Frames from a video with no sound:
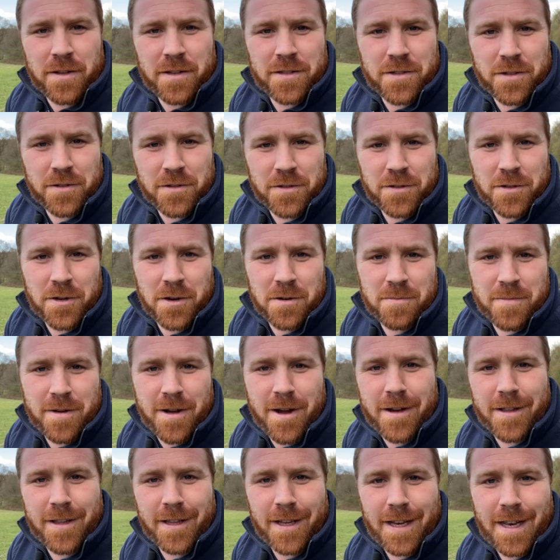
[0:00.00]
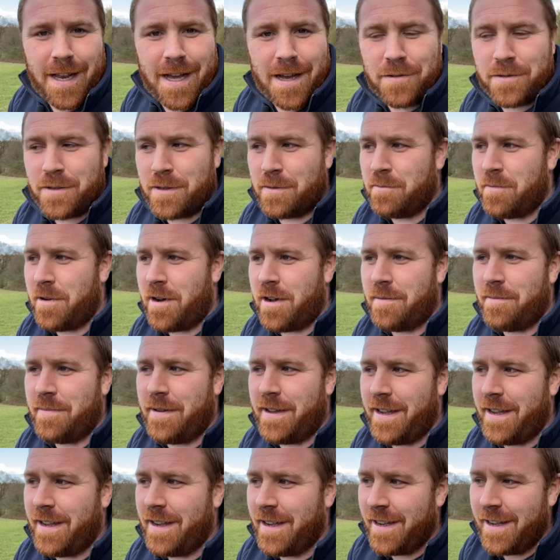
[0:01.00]
The sun's gone behind the clouds. It might
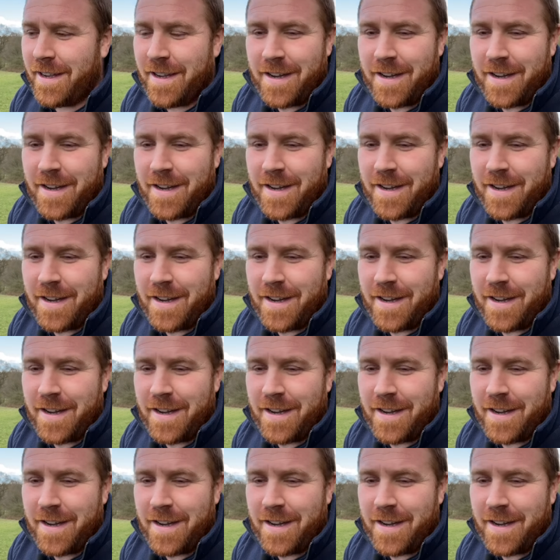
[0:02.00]
be